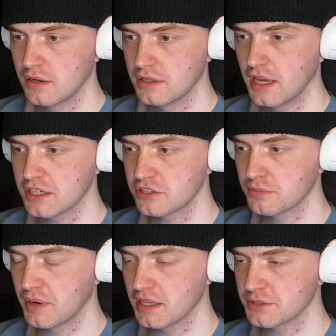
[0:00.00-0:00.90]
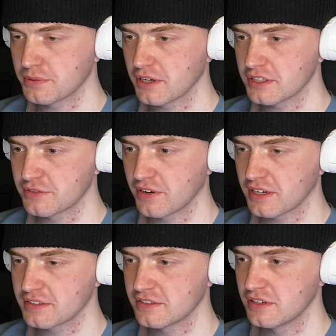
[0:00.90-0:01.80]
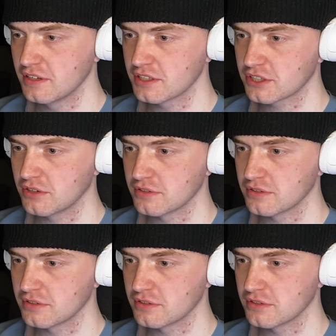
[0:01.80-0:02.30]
He has no balance because his fucking tail is gone.